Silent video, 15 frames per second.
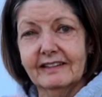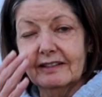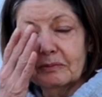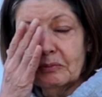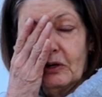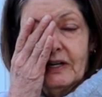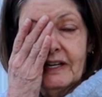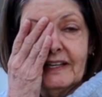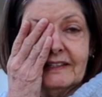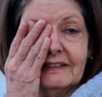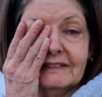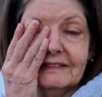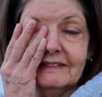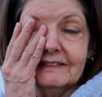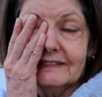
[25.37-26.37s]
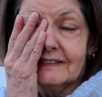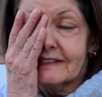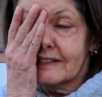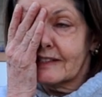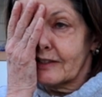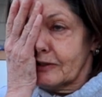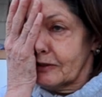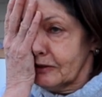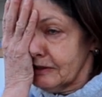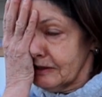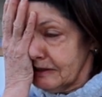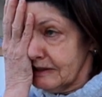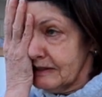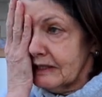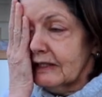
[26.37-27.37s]
Good morning. So
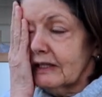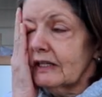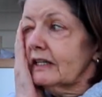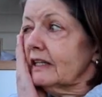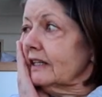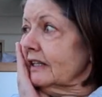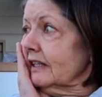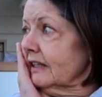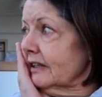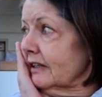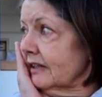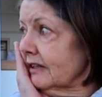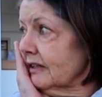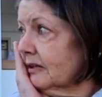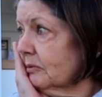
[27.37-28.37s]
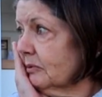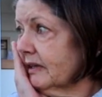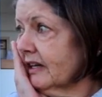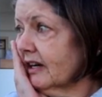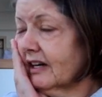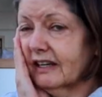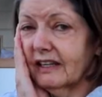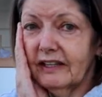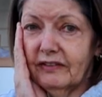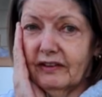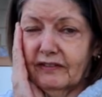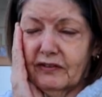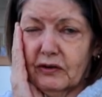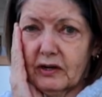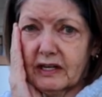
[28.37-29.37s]
we are
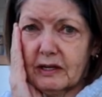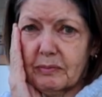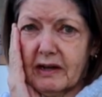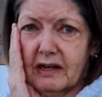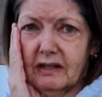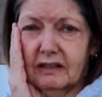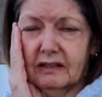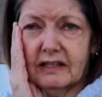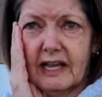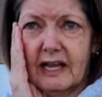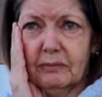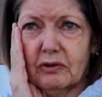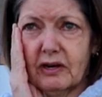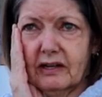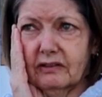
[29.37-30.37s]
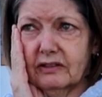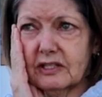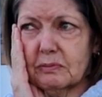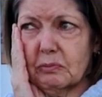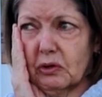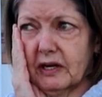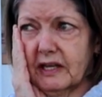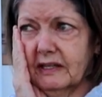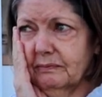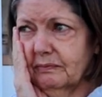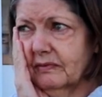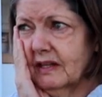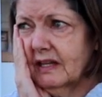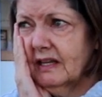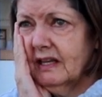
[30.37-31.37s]
leaving Fort Qu'Appelle campground this morning
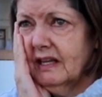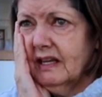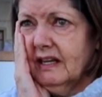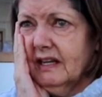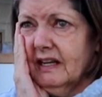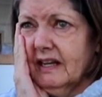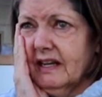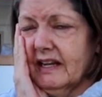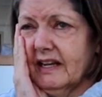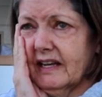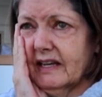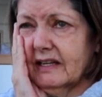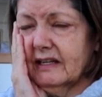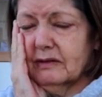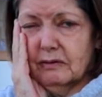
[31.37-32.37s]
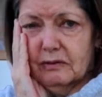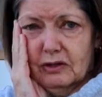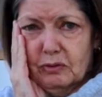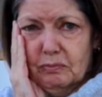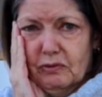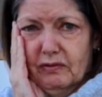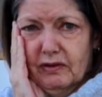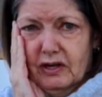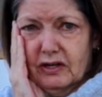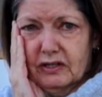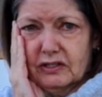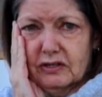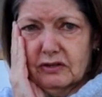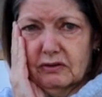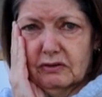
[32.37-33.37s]
and moving
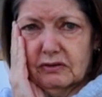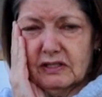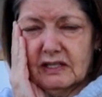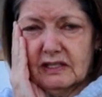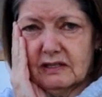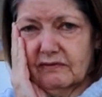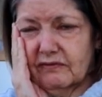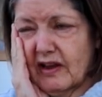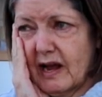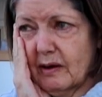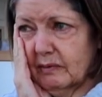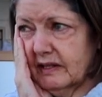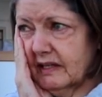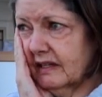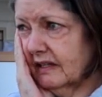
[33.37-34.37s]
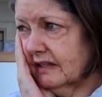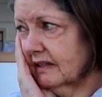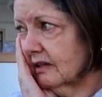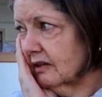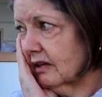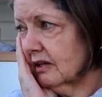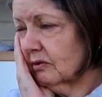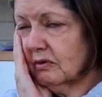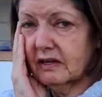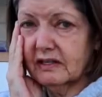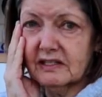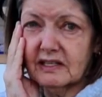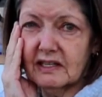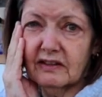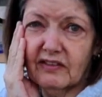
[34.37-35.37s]
on to see some family and they're going to
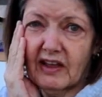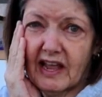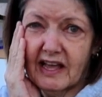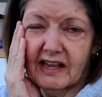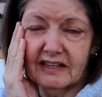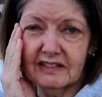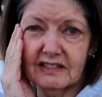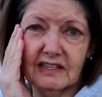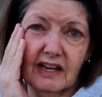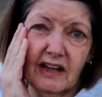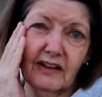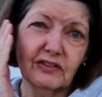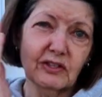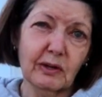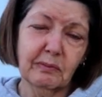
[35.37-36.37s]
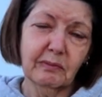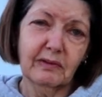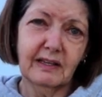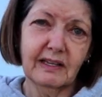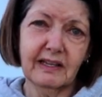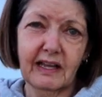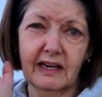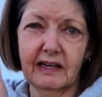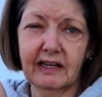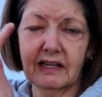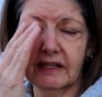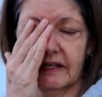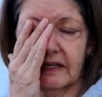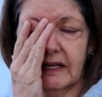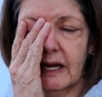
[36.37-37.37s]
want to see the van and stuff so I'm getting it
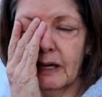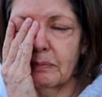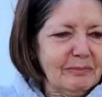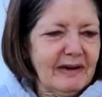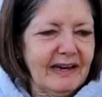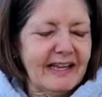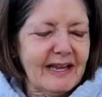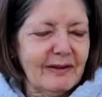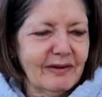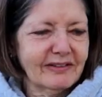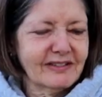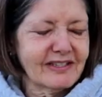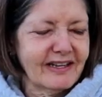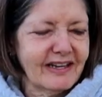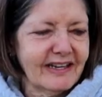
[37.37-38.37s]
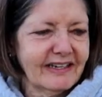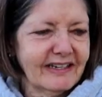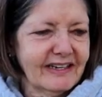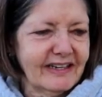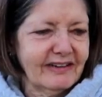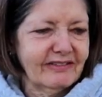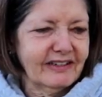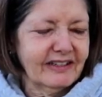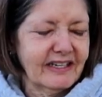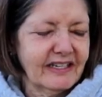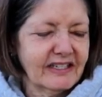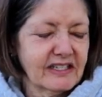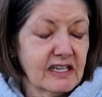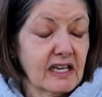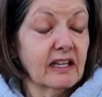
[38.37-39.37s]
cleaned up but I came outside and
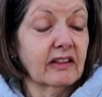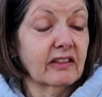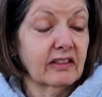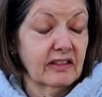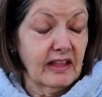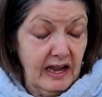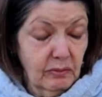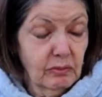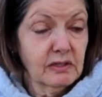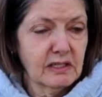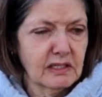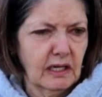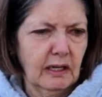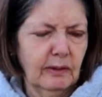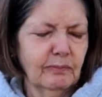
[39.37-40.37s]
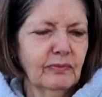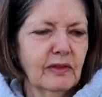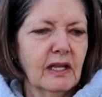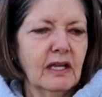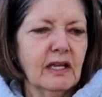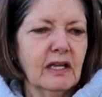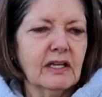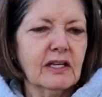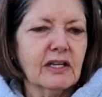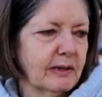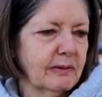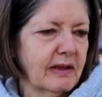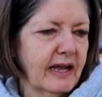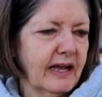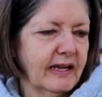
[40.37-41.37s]
realized that was dumb.
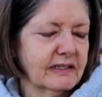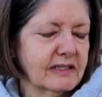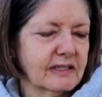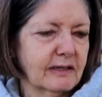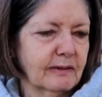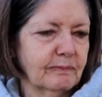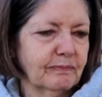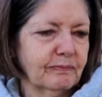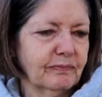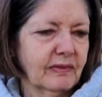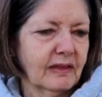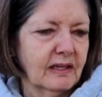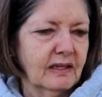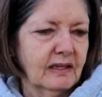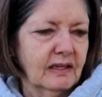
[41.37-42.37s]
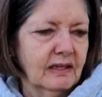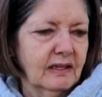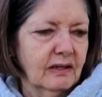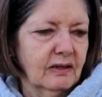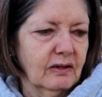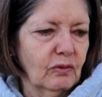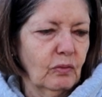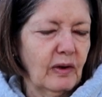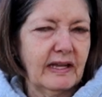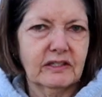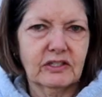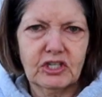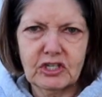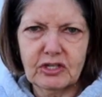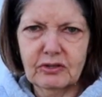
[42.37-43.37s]
I had some wet
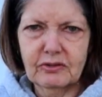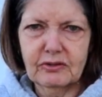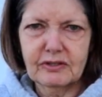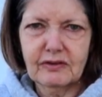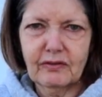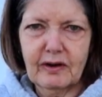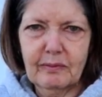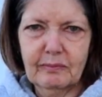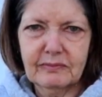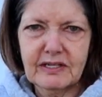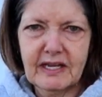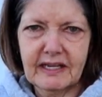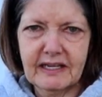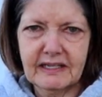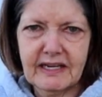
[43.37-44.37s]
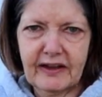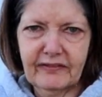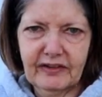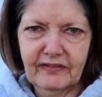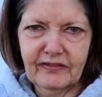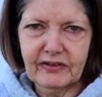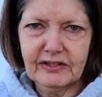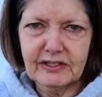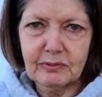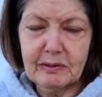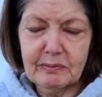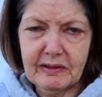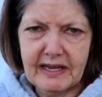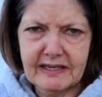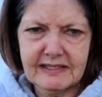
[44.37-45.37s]
shoes from taking Daphne for a
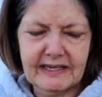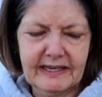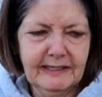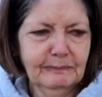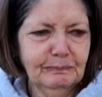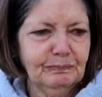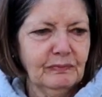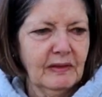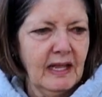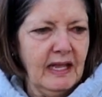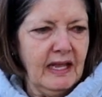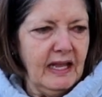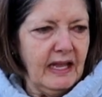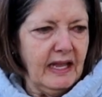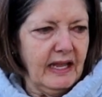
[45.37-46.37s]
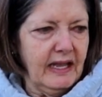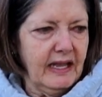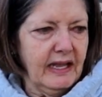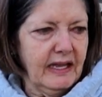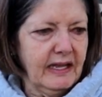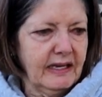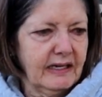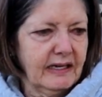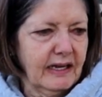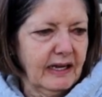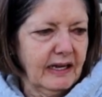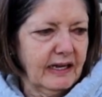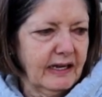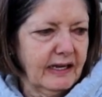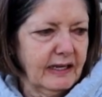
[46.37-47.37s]
swim last night and
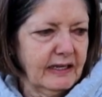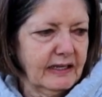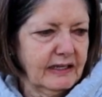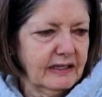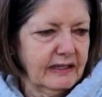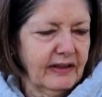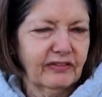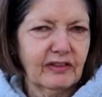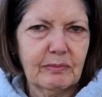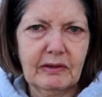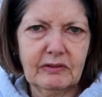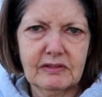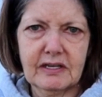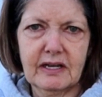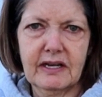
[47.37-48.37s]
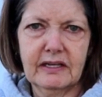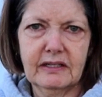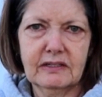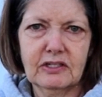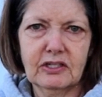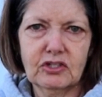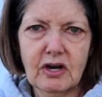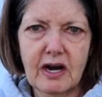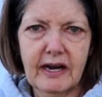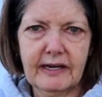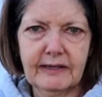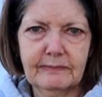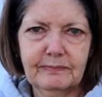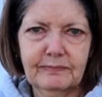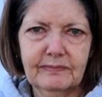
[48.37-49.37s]
I left them outside to dry.